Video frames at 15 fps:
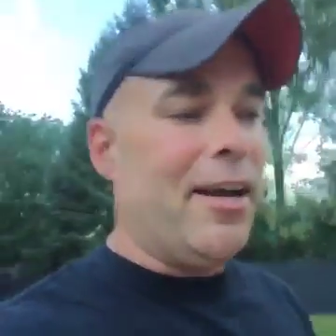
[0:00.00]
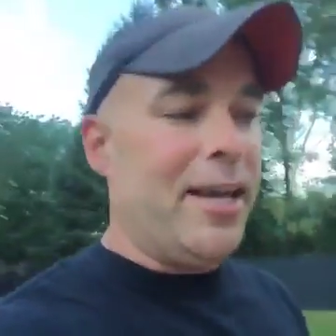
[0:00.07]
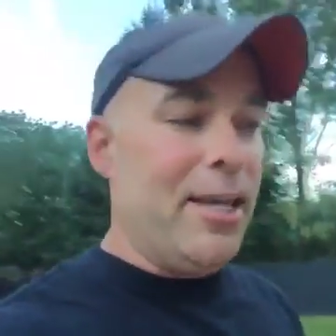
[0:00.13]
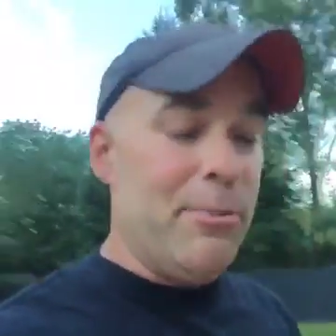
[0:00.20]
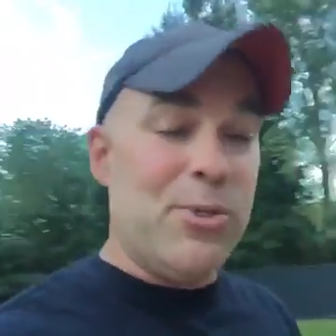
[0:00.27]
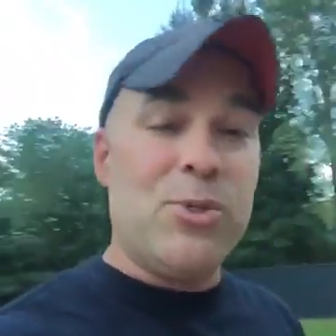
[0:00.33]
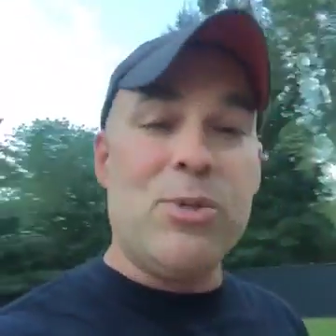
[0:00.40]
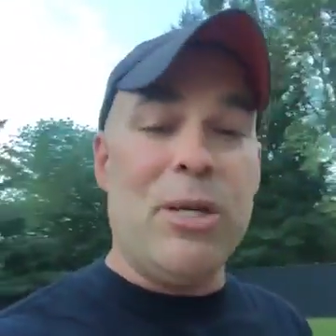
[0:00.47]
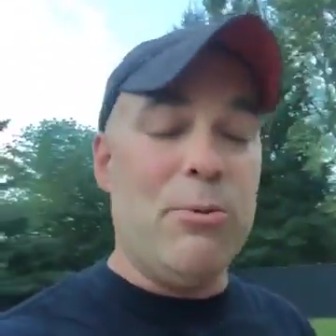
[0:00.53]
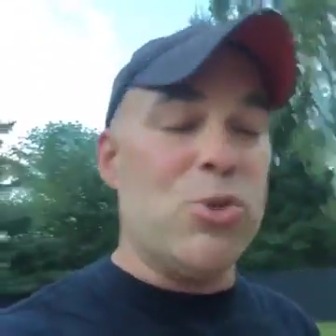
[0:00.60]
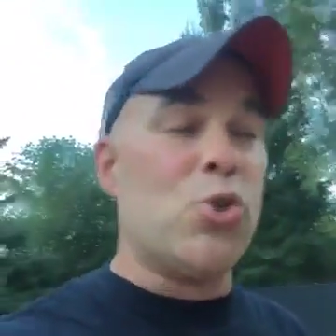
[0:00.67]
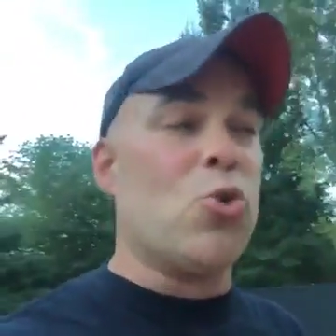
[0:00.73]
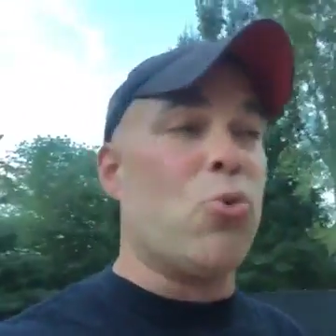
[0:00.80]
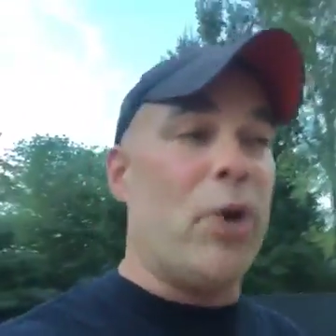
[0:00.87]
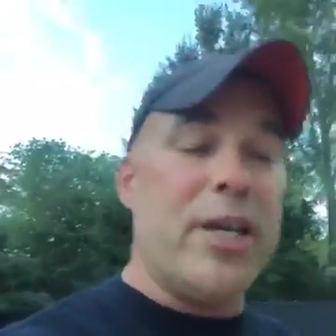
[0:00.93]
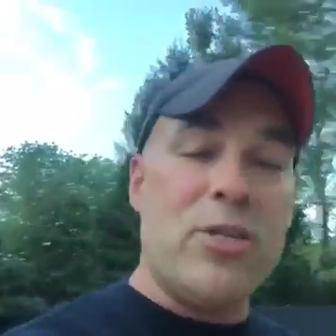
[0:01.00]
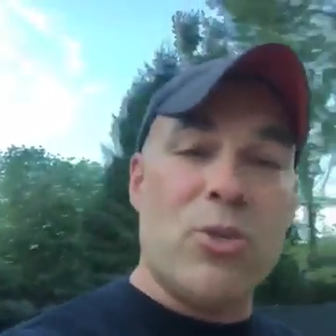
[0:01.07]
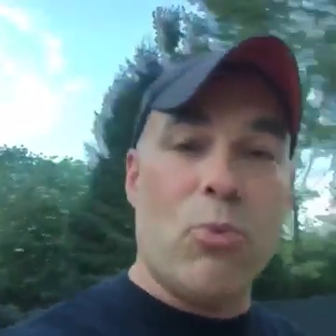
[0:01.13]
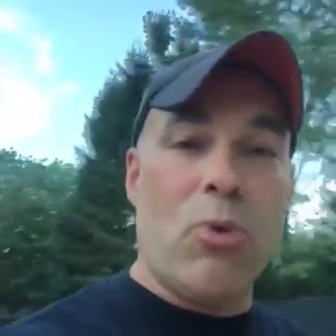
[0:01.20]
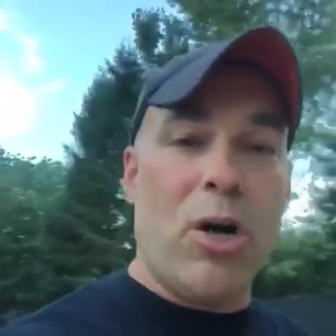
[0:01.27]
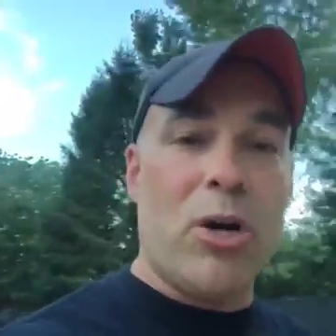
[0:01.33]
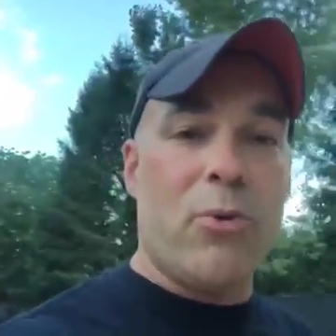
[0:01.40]
He was great
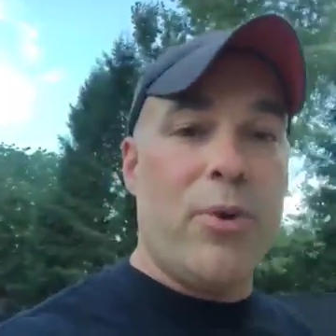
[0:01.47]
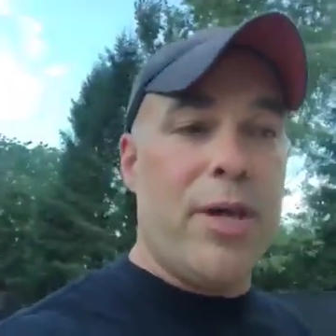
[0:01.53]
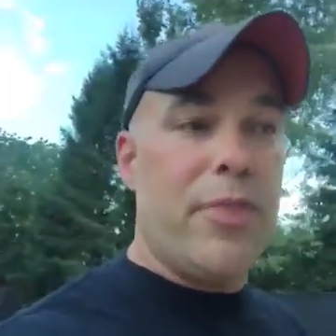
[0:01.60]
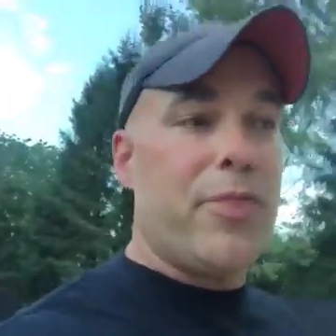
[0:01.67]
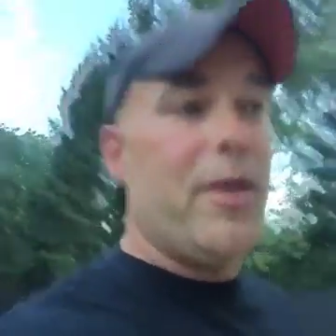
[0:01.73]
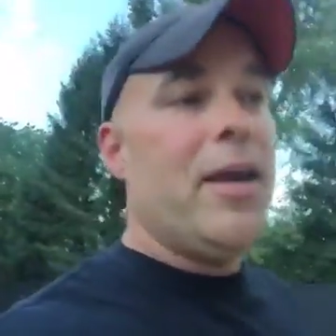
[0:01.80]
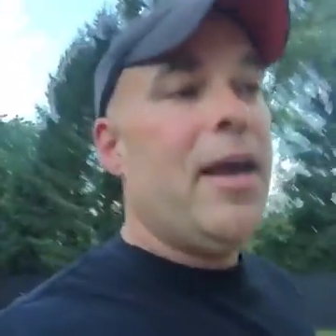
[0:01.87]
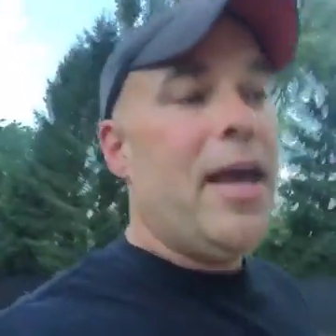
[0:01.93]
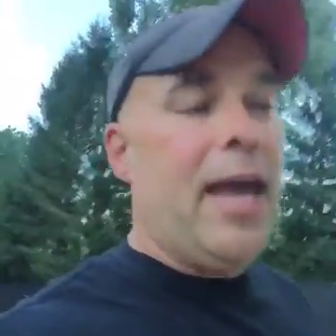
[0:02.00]
to work with,